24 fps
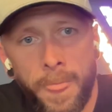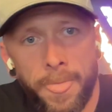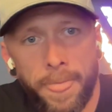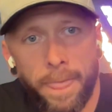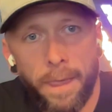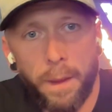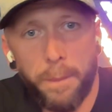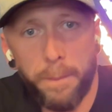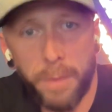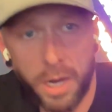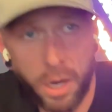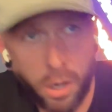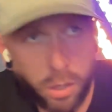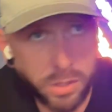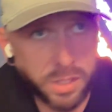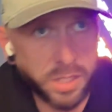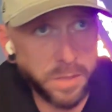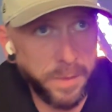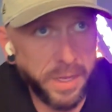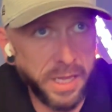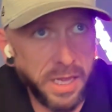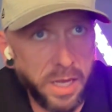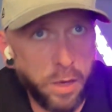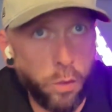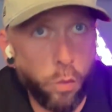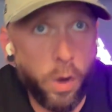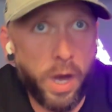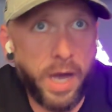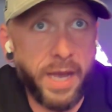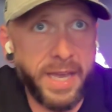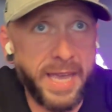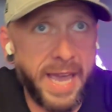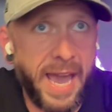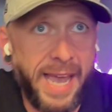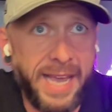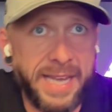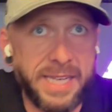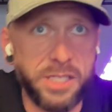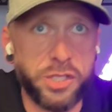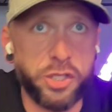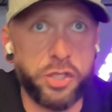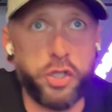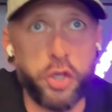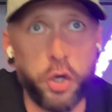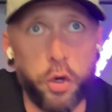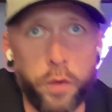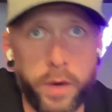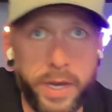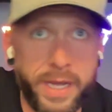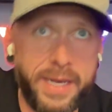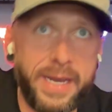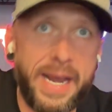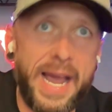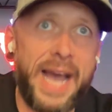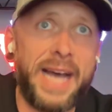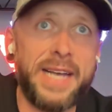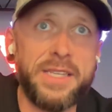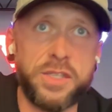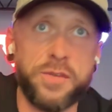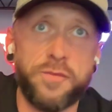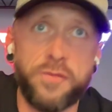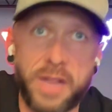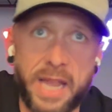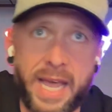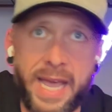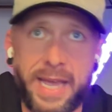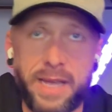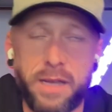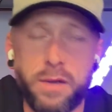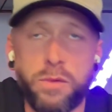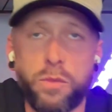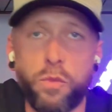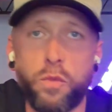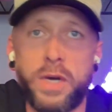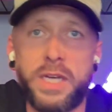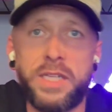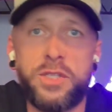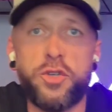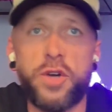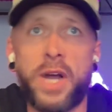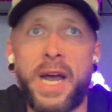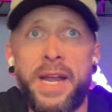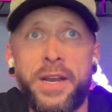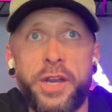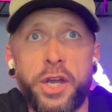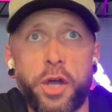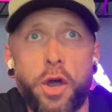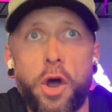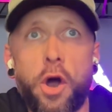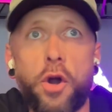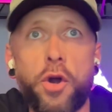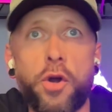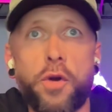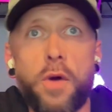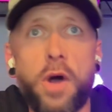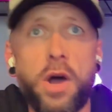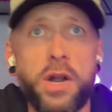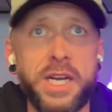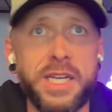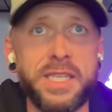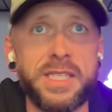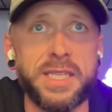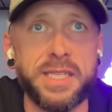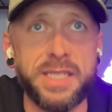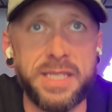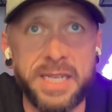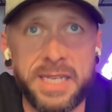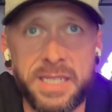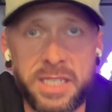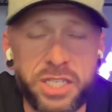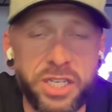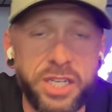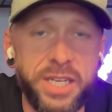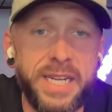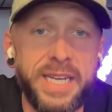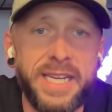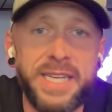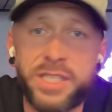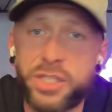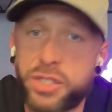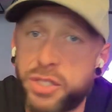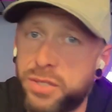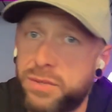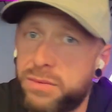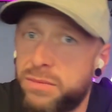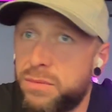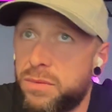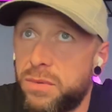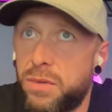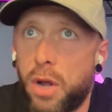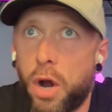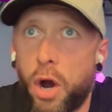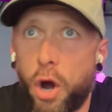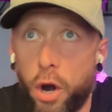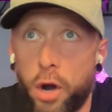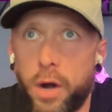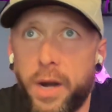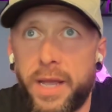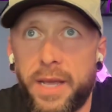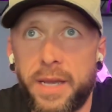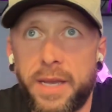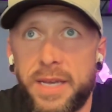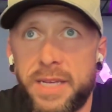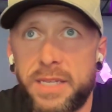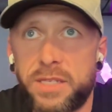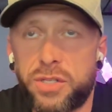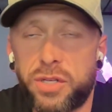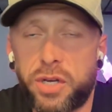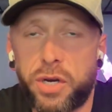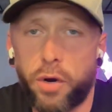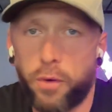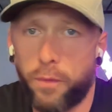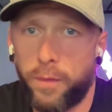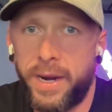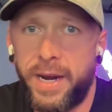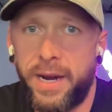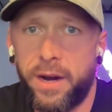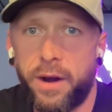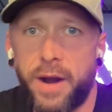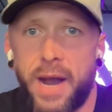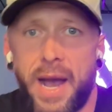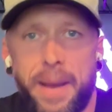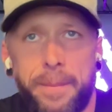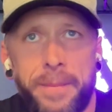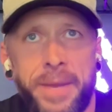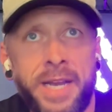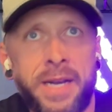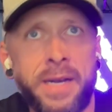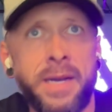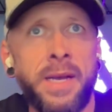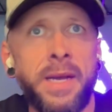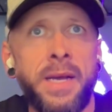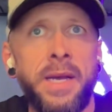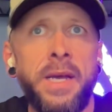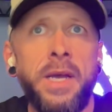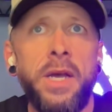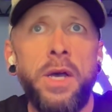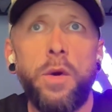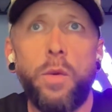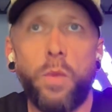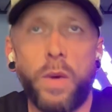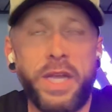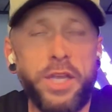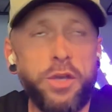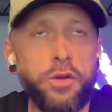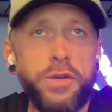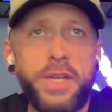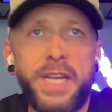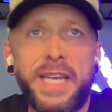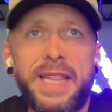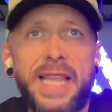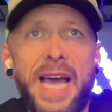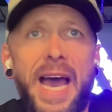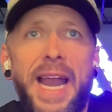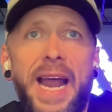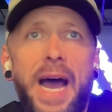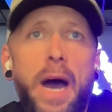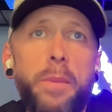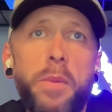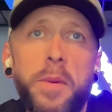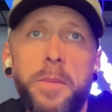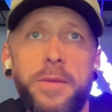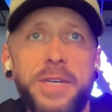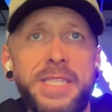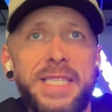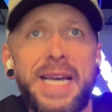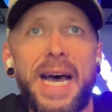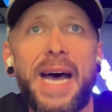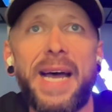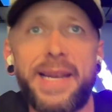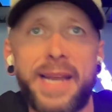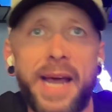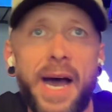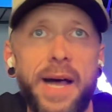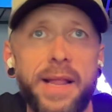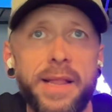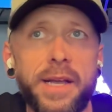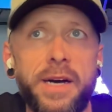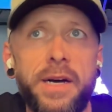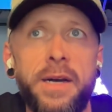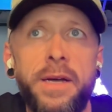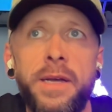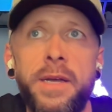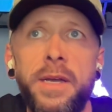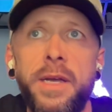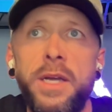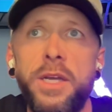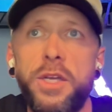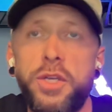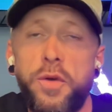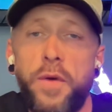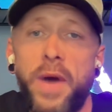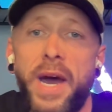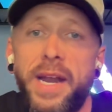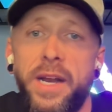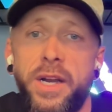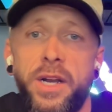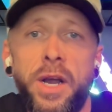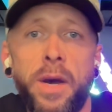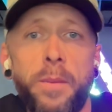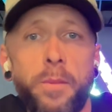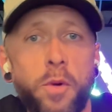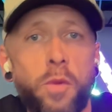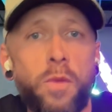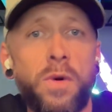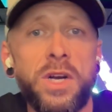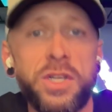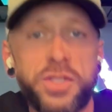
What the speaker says: But ultimately, what Ye is doing as of late with trying to garner all this attention is hurting his career. I mean, when you did that album with Ty Dolla, you had a #1